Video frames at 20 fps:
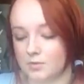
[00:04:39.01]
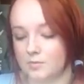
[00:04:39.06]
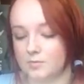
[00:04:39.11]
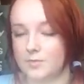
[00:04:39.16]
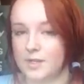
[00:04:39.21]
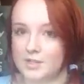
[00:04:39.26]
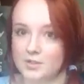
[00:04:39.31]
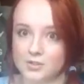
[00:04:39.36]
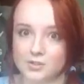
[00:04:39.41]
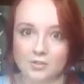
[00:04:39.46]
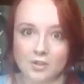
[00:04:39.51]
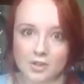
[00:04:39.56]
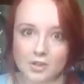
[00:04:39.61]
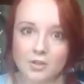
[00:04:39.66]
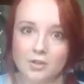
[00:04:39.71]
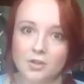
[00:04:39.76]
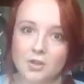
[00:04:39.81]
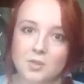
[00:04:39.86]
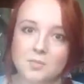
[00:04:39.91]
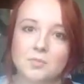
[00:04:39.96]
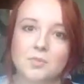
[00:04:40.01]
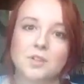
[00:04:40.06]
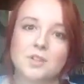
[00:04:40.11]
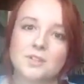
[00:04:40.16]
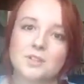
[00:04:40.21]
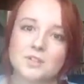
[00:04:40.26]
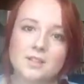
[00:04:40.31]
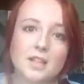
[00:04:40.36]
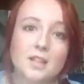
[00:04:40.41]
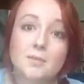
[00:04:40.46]
made sure I got them
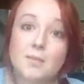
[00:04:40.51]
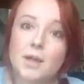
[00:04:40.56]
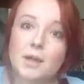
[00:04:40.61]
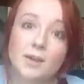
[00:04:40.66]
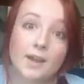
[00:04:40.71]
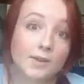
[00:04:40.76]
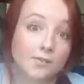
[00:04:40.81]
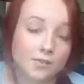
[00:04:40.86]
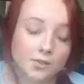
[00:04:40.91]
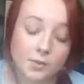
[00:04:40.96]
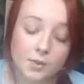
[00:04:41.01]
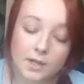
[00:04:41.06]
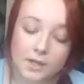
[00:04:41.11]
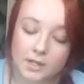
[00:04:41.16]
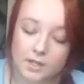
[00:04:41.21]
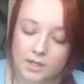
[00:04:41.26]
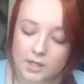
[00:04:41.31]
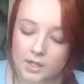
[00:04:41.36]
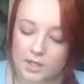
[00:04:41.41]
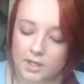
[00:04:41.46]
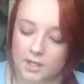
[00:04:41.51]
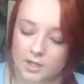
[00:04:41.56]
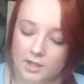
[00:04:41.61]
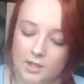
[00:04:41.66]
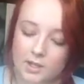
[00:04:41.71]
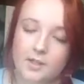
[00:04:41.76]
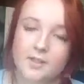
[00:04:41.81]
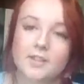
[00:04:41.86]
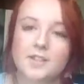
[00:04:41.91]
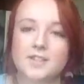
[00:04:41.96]
because they melt everywhere.
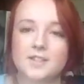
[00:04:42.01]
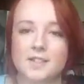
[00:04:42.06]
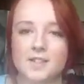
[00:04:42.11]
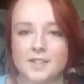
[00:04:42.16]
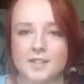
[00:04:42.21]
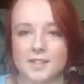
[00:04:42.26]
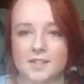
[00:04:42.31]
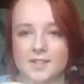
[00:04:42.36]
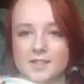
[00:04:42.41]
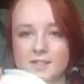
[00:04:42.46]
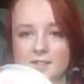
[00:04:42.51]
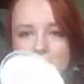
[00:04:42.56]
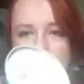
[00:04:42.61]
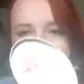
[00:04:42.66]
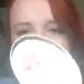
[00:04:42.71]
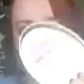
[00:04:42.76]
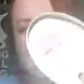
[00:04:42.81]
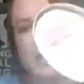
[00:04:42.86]
And this is